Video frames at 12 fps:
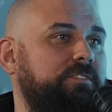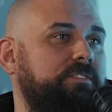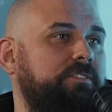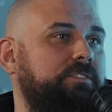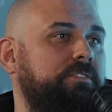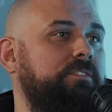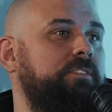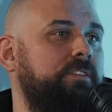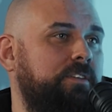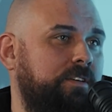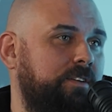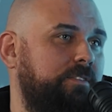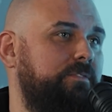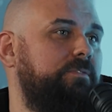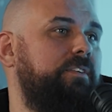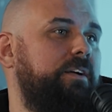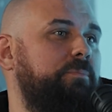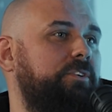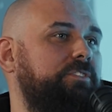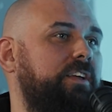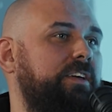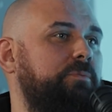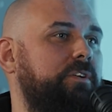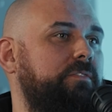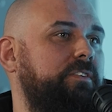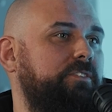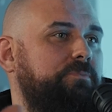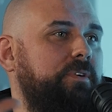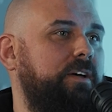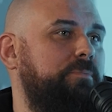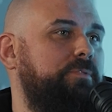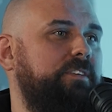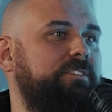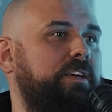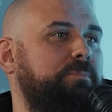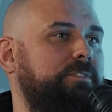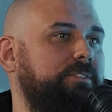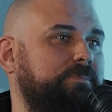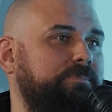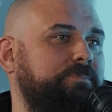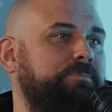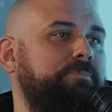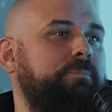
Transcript: Yes. Very much like one of his precepts. Yes,